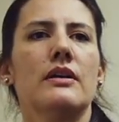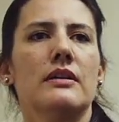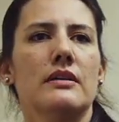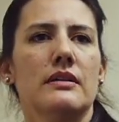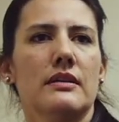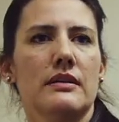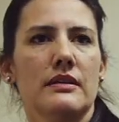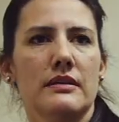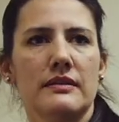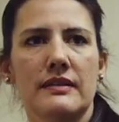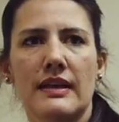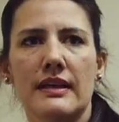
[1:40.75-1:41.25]

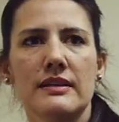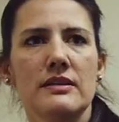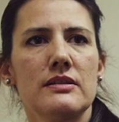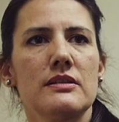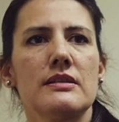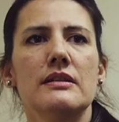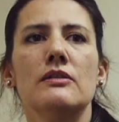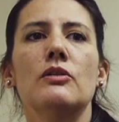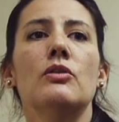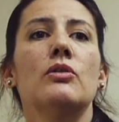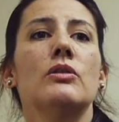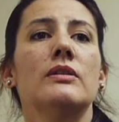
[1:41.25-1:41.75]
Logan,
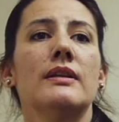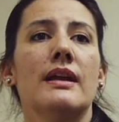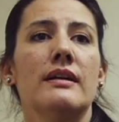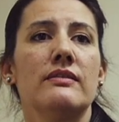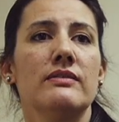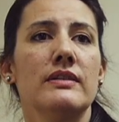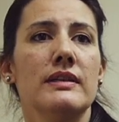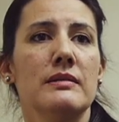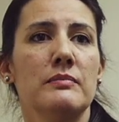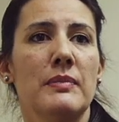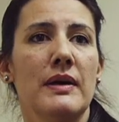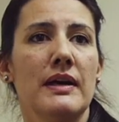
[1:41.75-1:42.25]
that's all
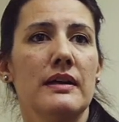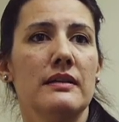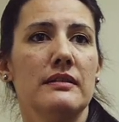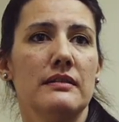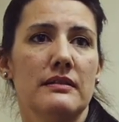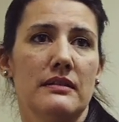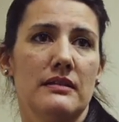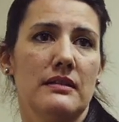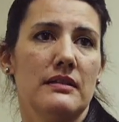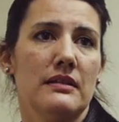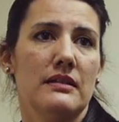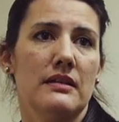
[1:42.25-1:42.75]
lovely, but
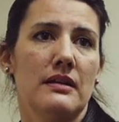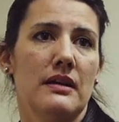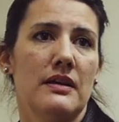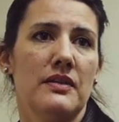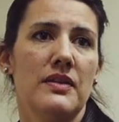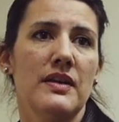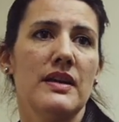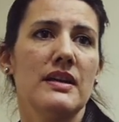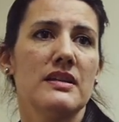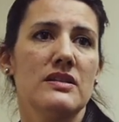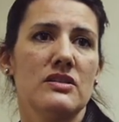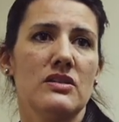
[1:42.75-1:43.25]
I
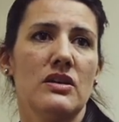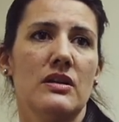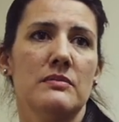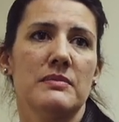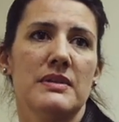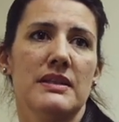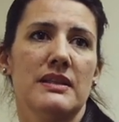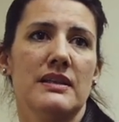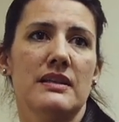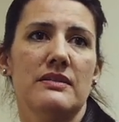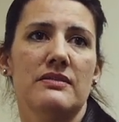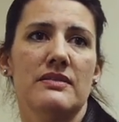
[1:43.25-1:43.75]
think it's time
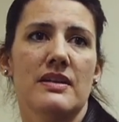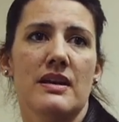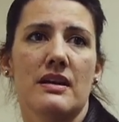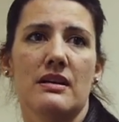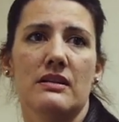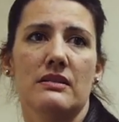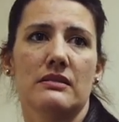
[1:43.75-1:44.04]
to leave now.